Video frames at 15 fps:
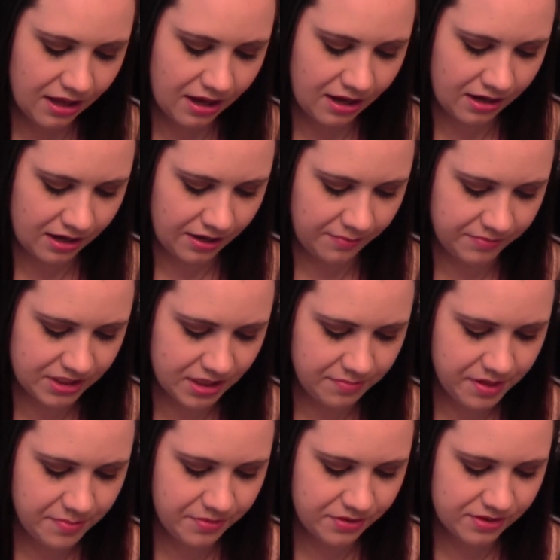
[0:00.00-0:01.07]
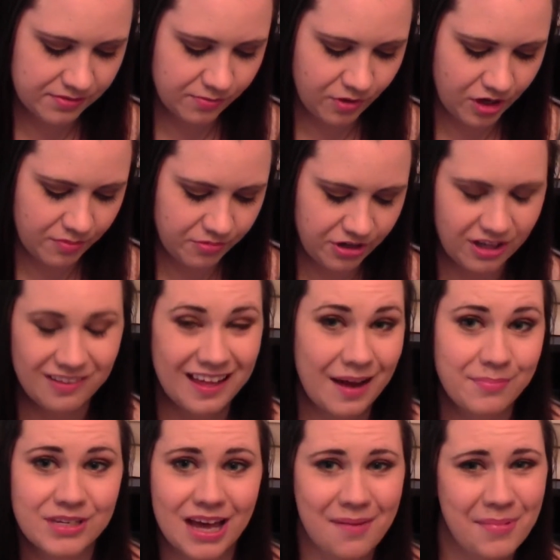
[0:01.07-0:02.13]
Some people want to bring a
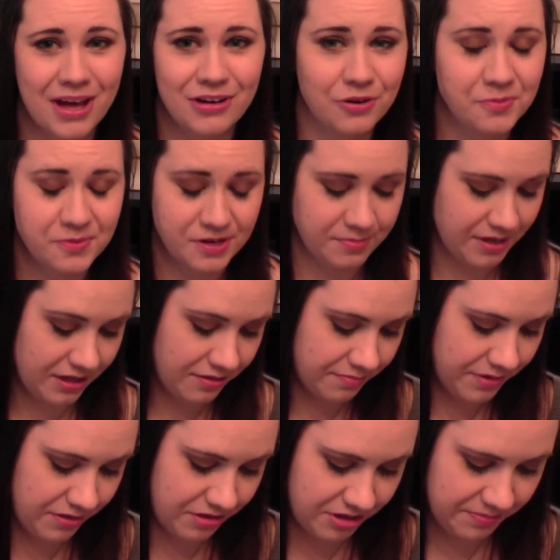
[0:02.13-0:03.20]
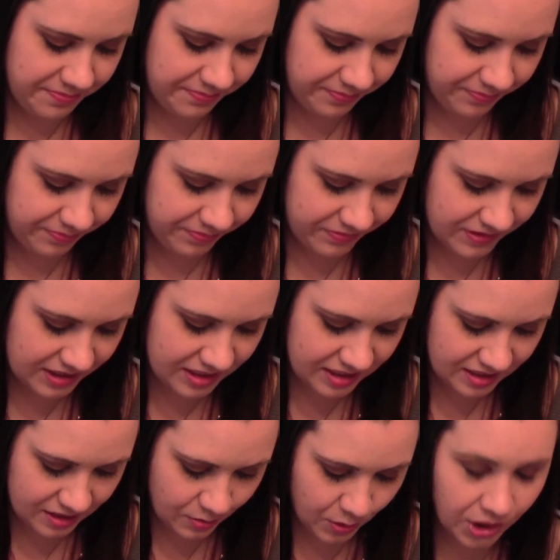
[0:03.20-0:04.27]
laptop. I don't bring my computer.
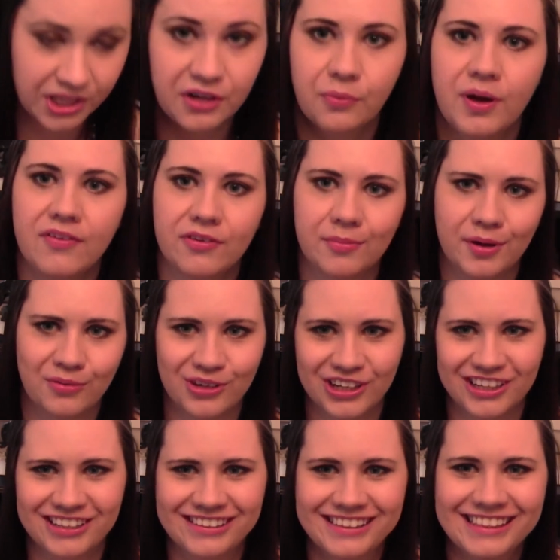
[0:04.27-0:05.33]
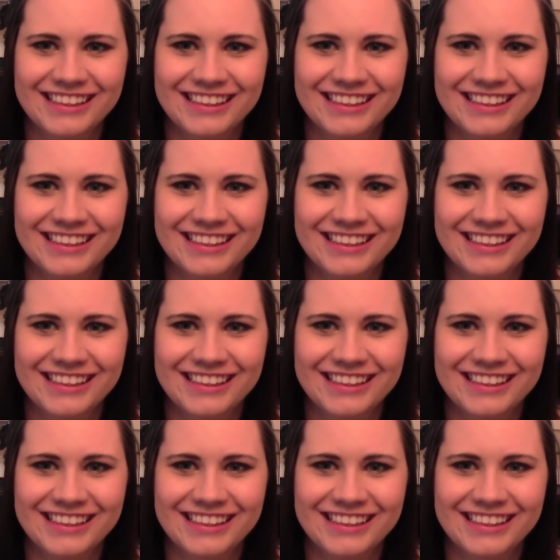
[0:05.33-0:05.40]
I want to get away from my work.